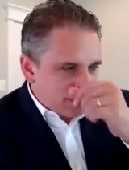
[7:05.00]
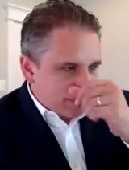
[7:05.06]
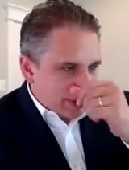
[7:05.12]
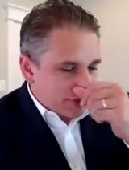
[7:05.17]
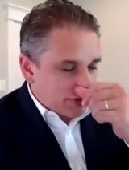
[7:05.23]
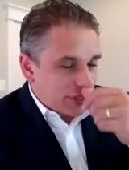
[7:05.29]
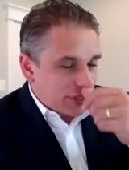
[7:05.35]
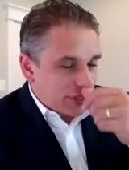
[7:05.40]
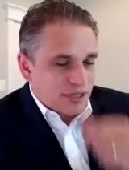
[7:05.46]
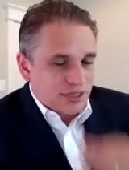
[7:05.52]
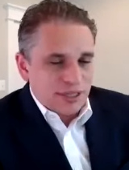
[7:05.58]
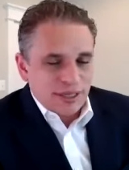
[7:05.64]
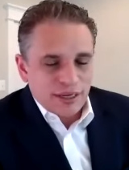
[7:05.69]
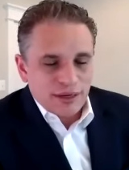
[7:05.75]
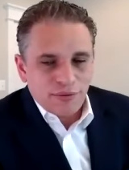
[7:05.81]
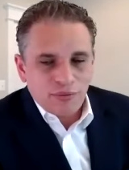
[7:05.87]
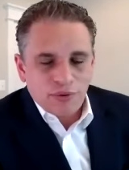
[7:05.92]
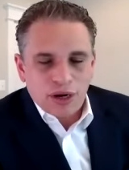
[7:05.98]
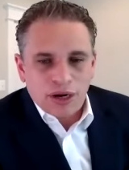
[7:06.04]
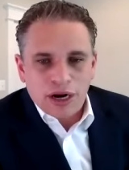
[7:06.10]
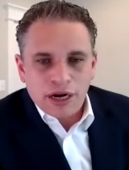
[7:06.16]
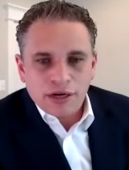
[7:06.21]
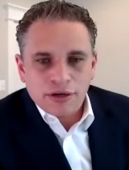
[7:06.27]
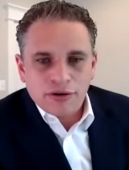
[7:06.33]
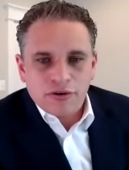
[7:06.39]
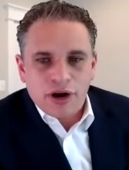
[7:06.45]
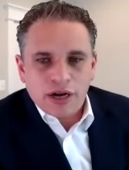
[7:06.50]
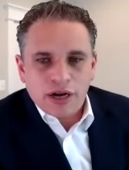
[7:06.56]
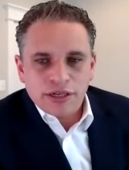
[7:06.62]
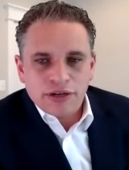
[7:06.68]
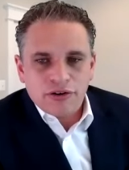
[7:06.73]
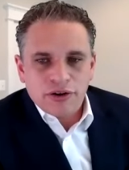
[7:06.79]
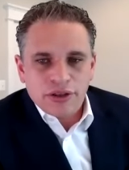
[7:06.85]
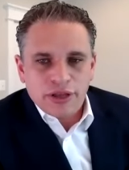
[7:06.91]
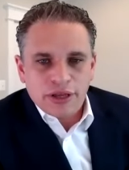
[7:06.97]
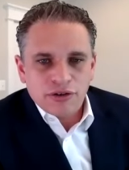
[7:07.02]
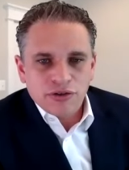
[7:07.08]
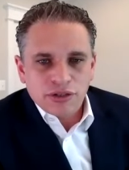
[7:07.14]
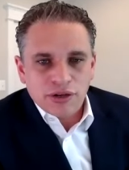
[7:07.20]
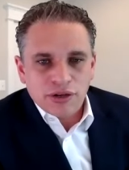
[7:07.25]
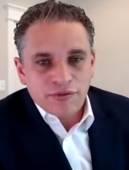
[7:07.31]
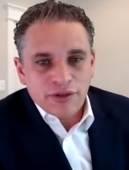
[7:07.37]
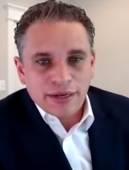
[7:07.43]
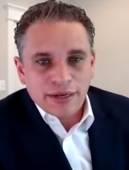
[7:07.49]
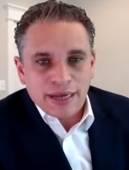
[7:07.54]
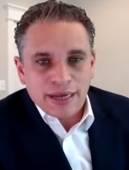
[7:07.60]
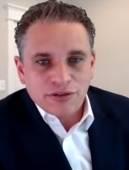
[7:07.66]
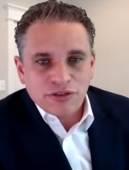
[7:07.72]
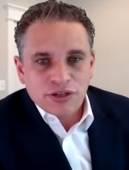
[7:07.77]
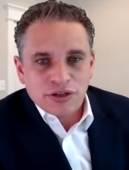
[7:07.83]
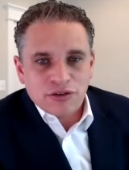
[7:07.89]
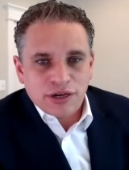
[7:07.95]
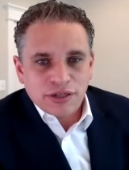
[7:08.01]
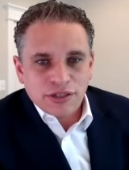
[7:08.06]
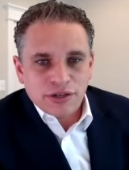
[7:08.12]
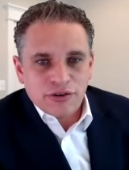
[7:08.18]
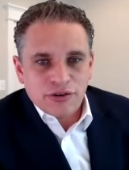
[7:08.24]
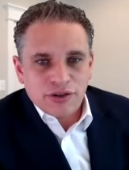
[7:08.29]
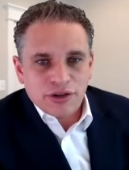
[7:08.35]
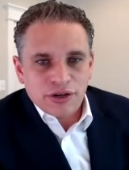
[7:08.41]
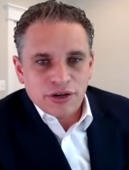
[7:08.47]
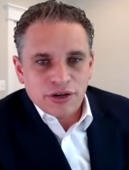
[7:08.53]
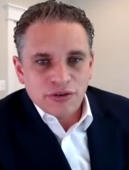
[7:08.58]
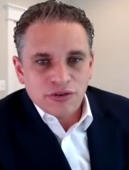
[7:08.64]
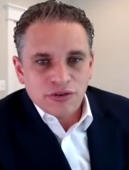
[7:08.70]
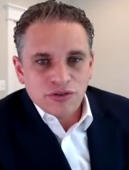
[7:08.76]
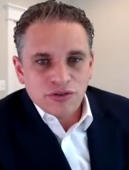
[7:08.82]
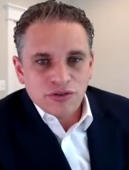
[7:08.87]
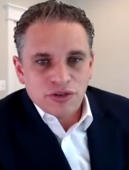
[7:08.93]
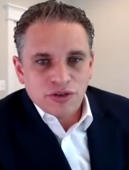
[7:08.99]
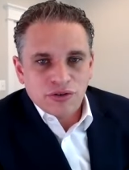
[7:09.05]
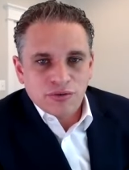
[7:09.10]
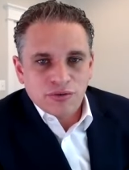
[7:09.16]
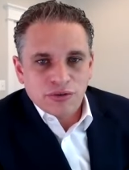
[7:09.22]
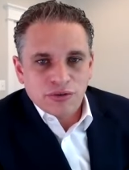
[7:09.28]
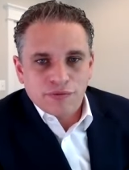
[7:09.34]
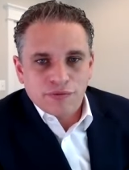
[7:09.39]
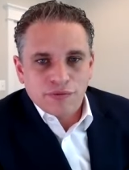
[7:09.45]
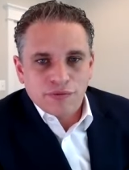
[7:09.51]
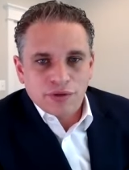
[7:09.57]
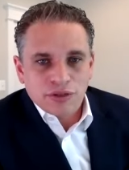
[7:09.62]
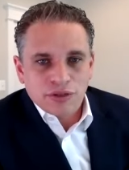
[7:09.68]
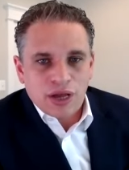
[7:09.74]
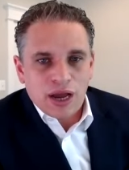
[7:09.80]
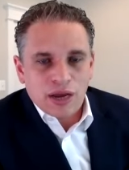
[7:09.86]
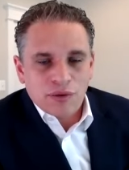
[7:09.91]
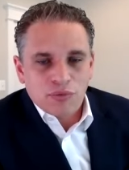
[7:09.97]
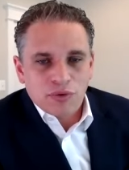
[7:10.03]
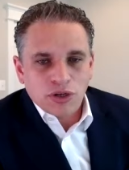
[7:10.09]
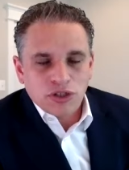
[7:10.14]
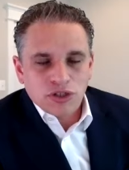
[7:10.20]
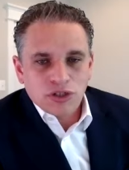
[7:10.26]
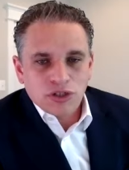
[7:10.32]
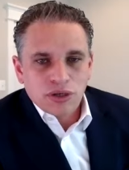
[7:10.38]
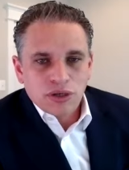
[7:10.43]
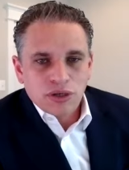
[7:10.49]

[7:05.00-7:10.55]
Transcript: be interesting to see what criteria they use, and if they announce the criteria they're going to use to to decide which